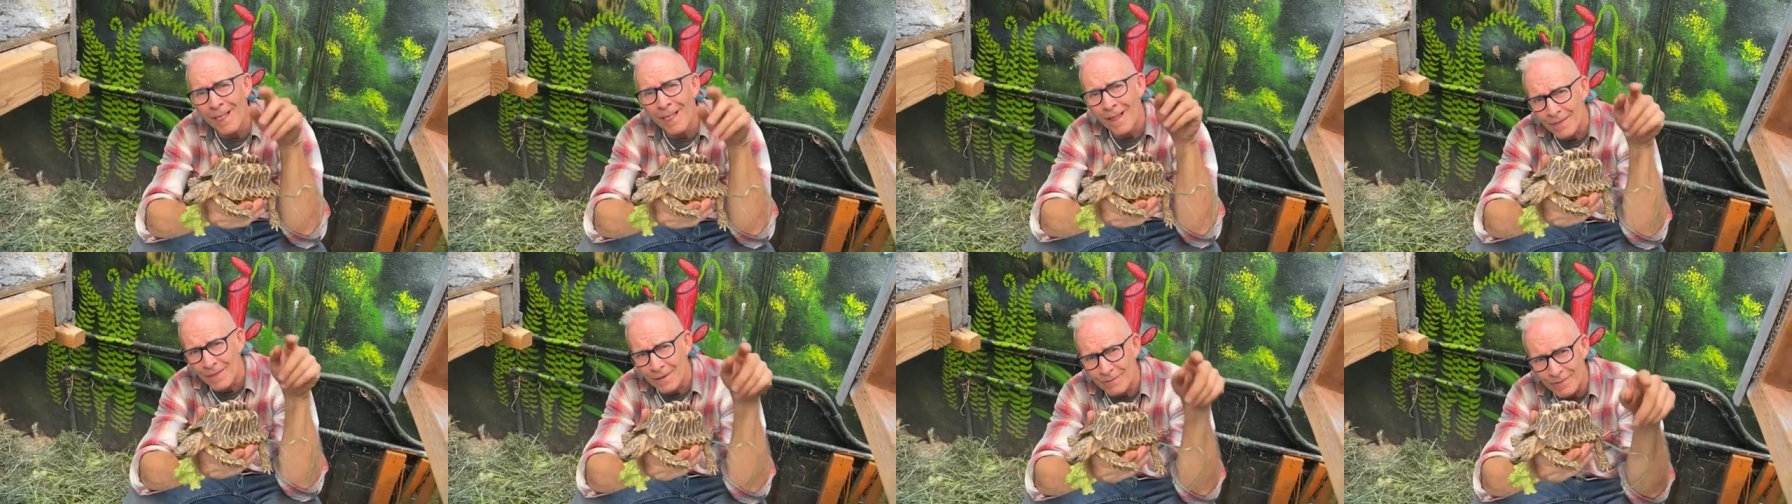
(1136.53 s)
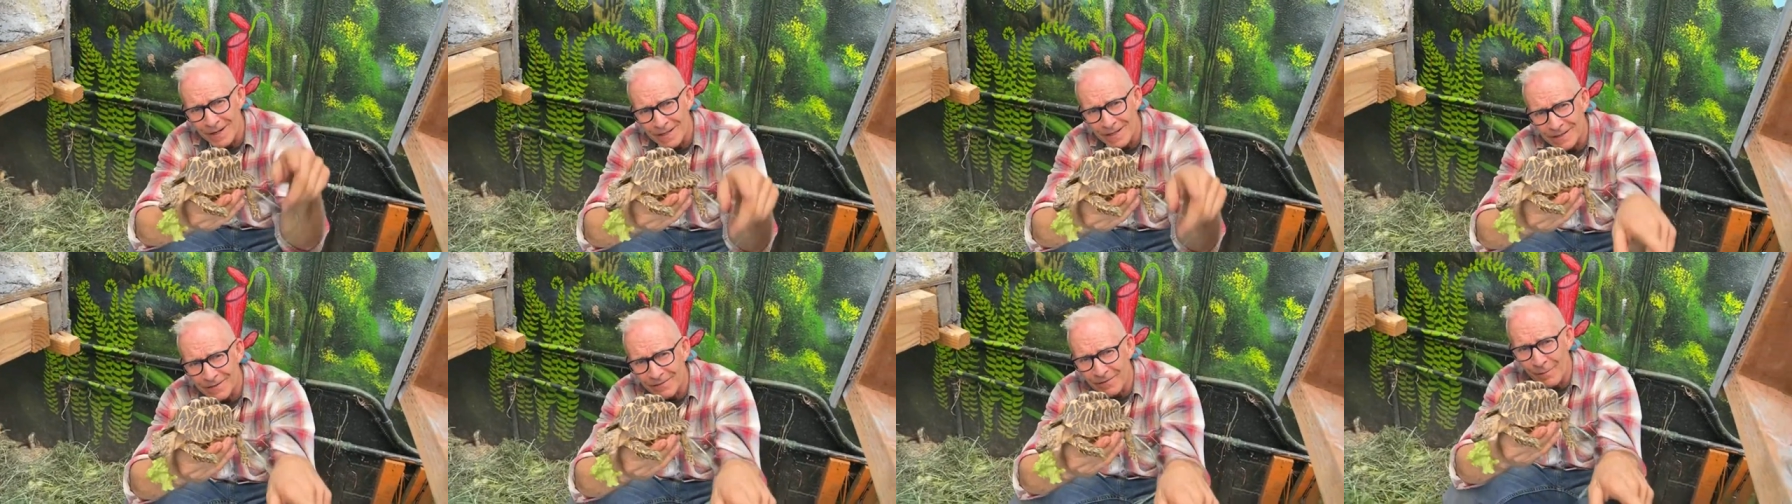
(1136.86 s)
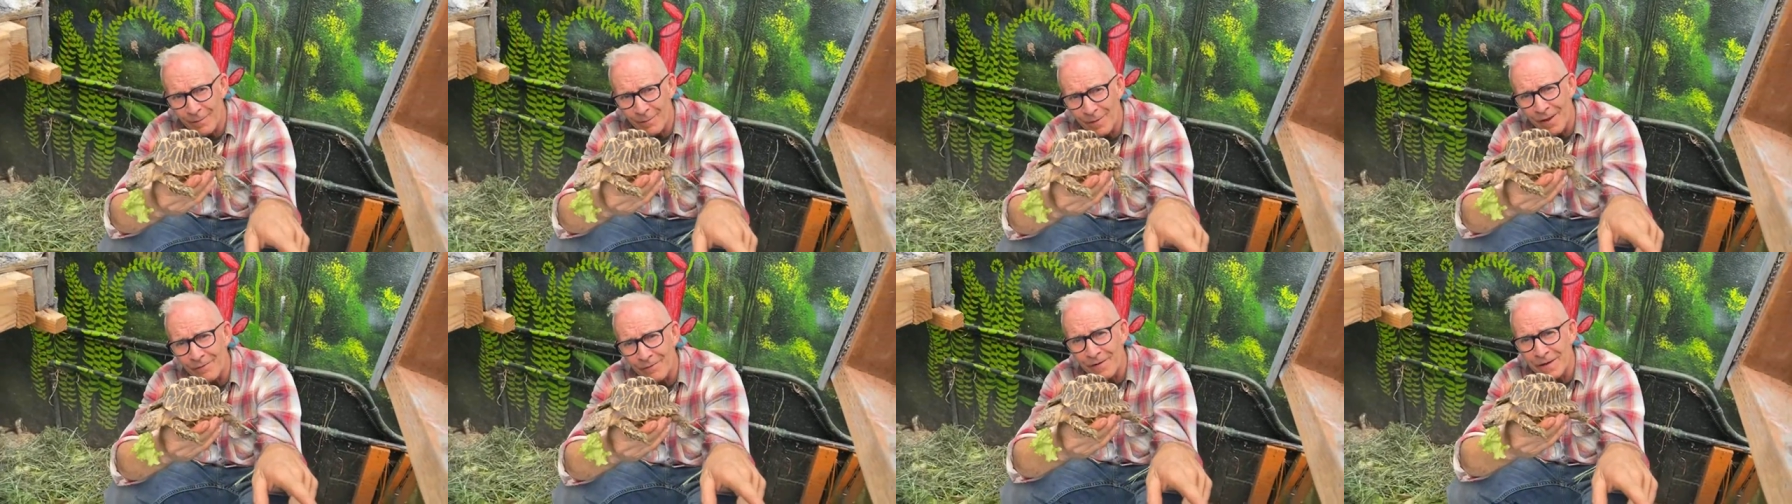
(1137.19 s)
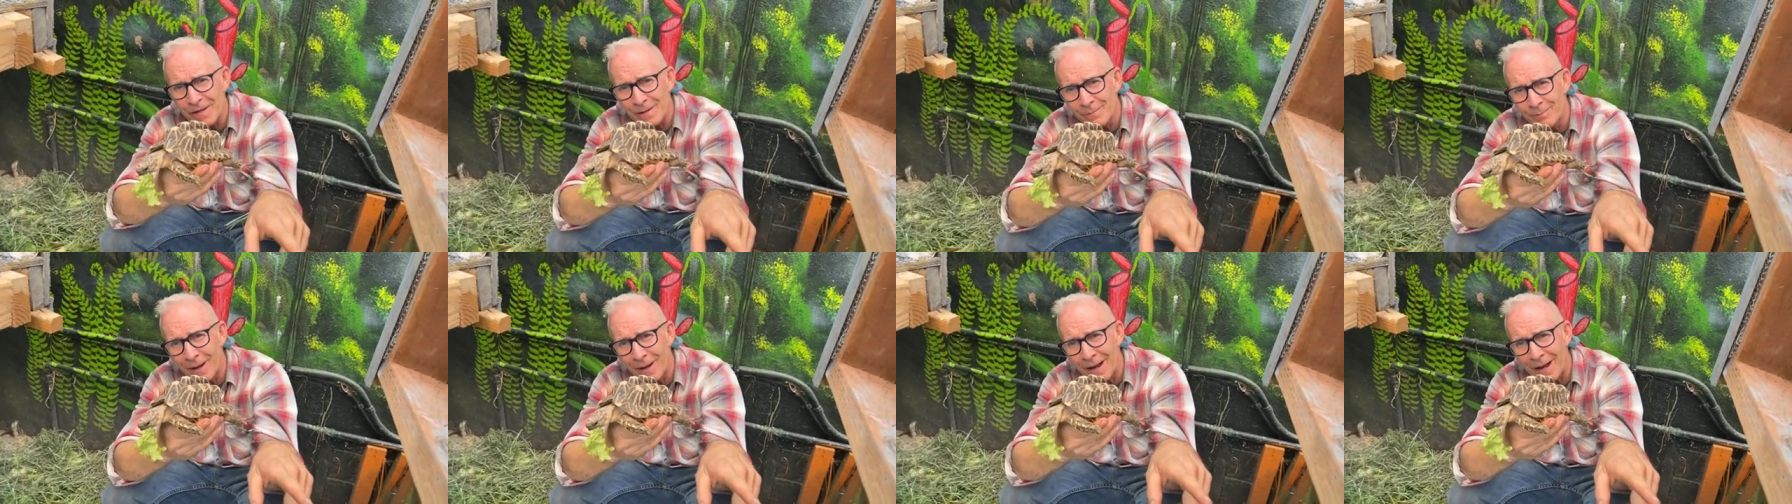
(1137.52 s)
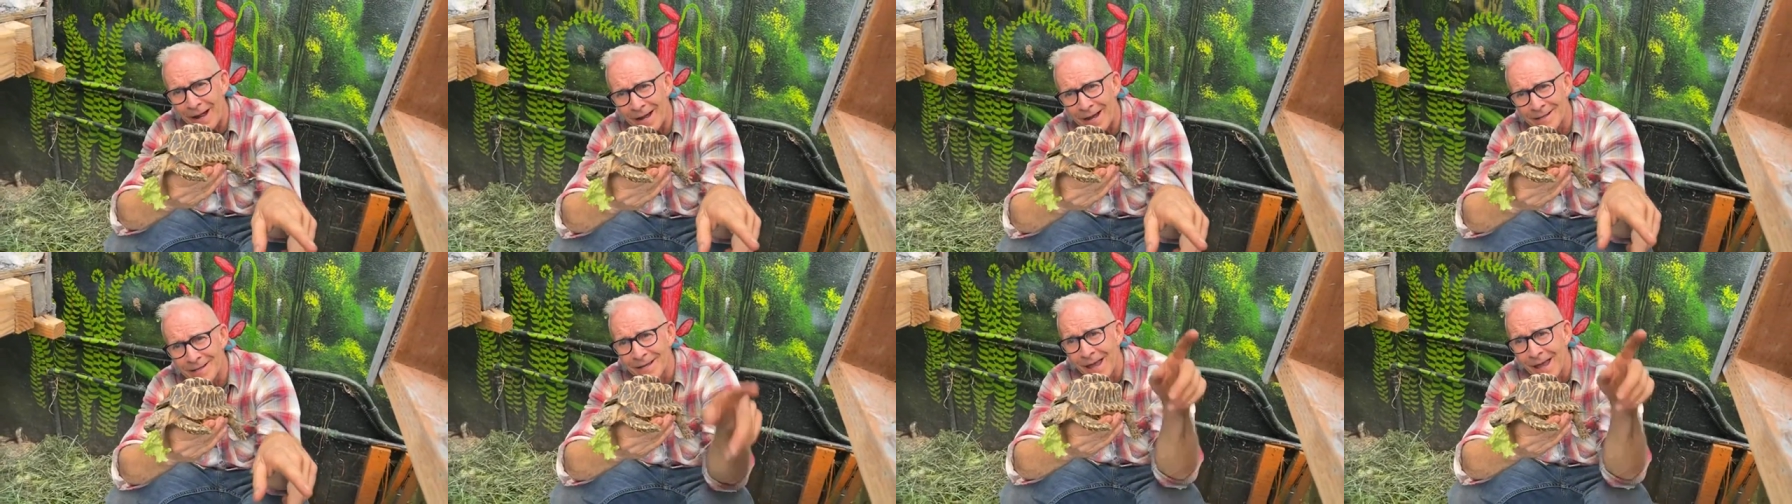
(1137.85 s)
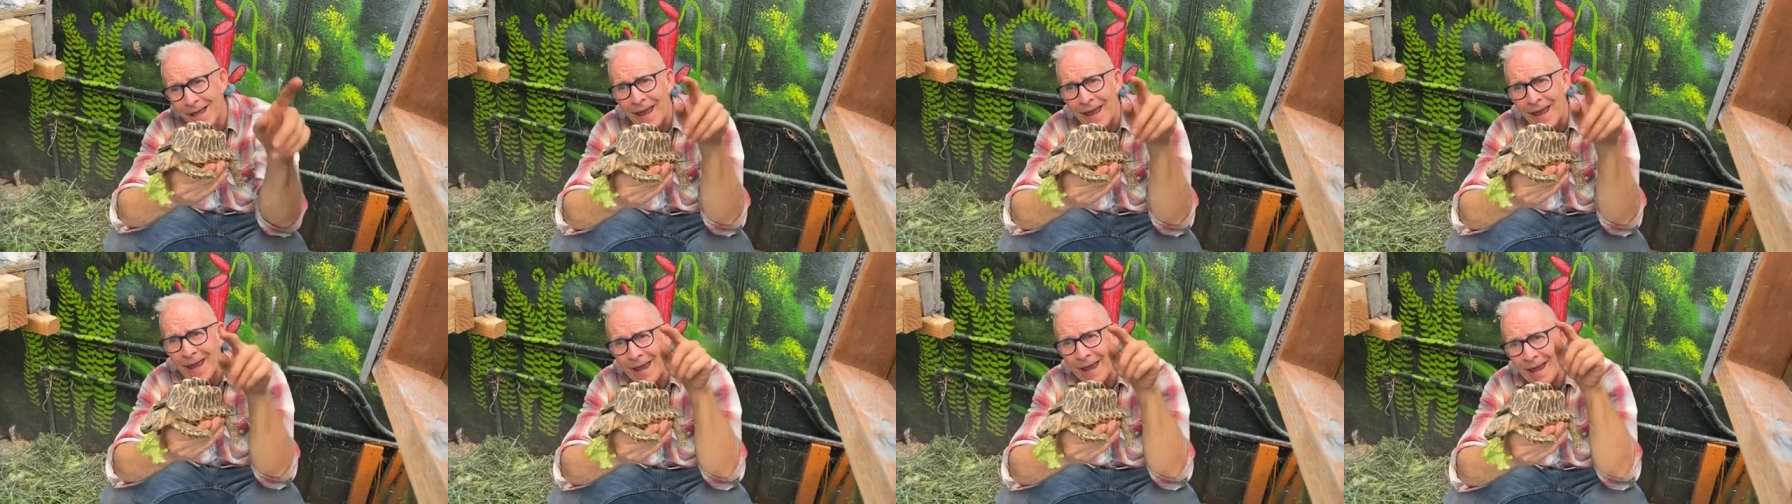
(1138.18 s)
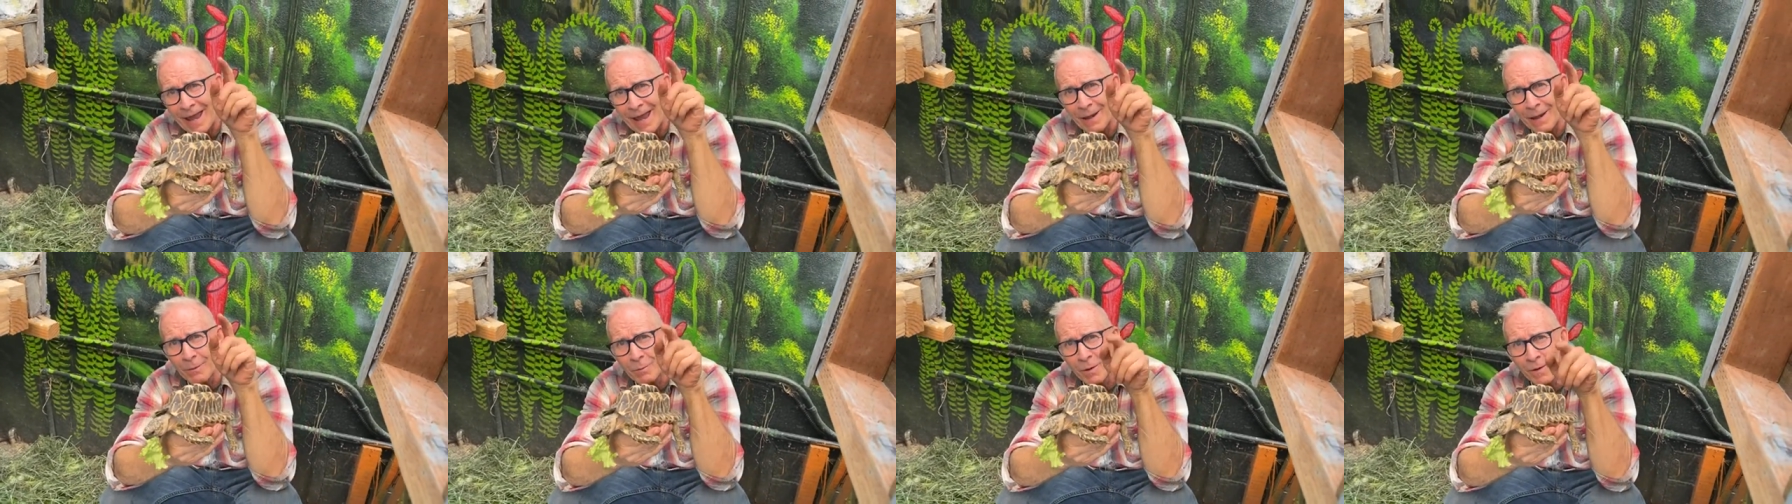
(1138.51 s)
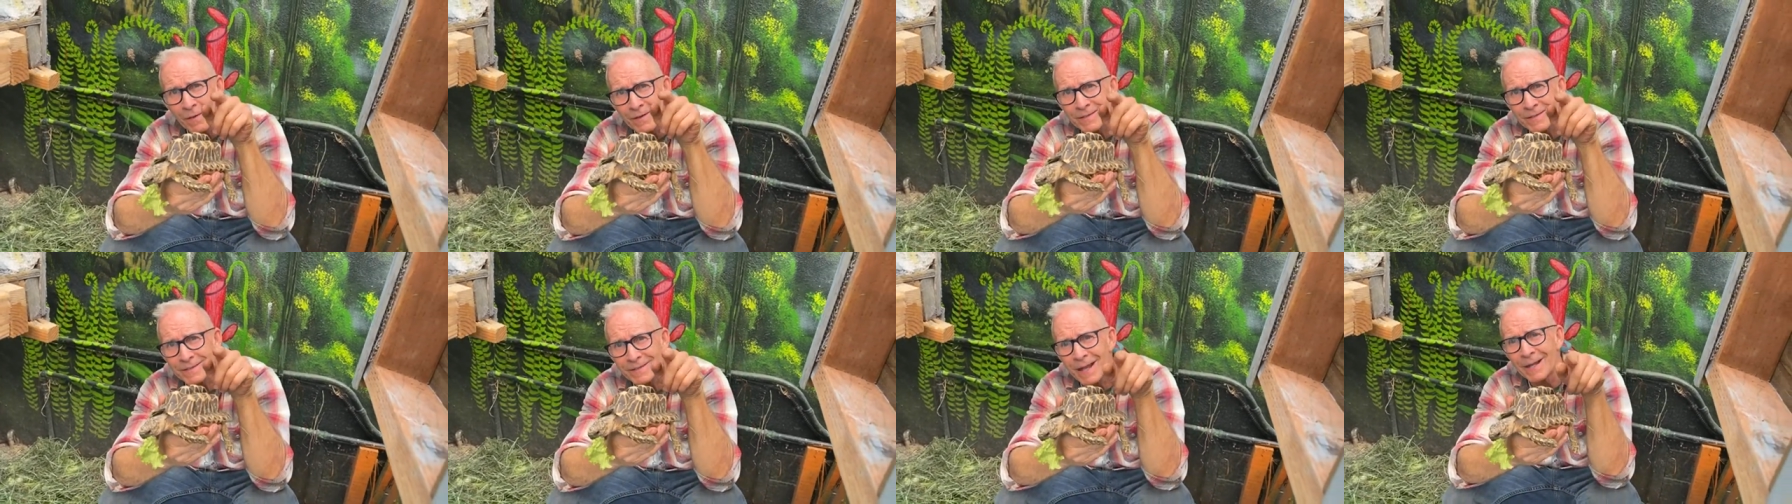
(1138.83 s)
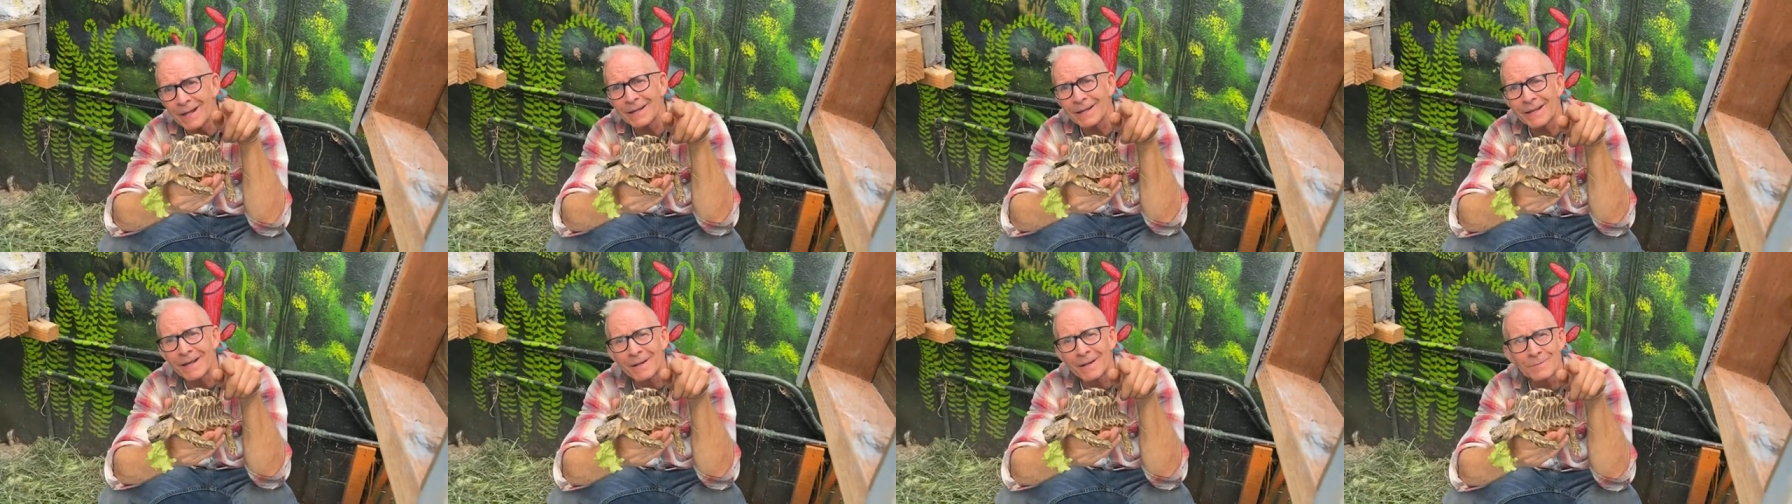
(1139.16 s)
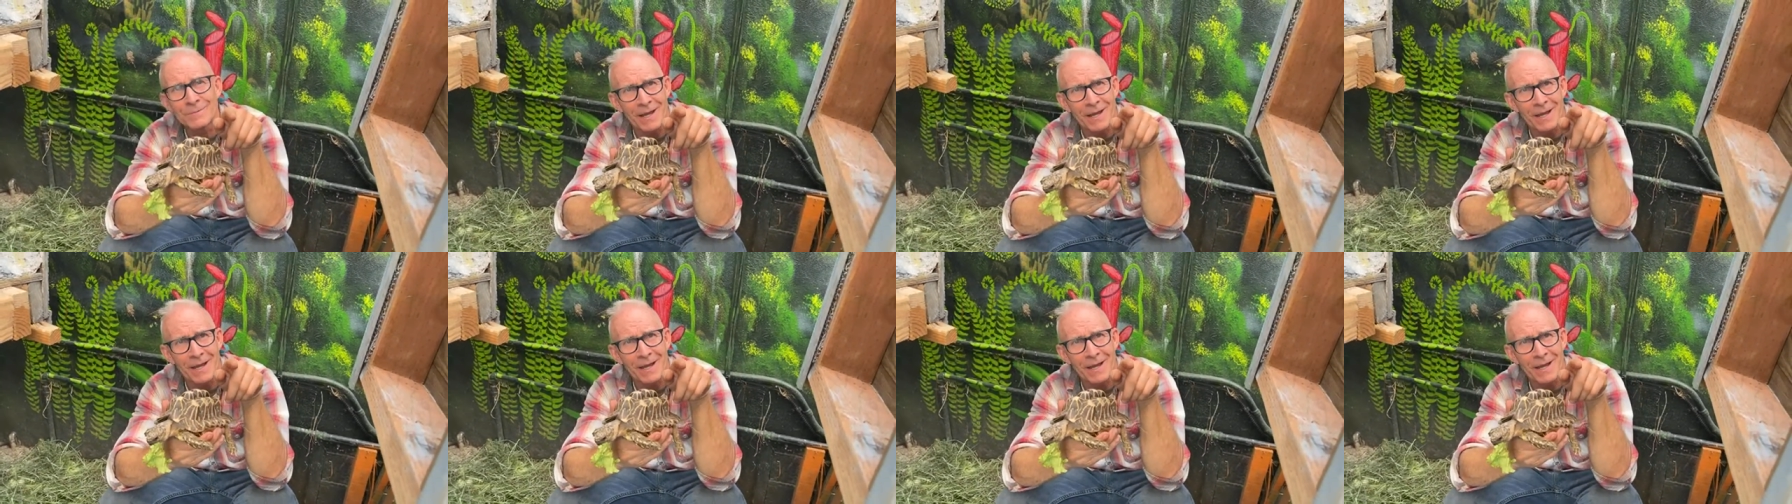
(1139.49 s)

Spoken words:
The rest of them have heat pads. And when the sun comes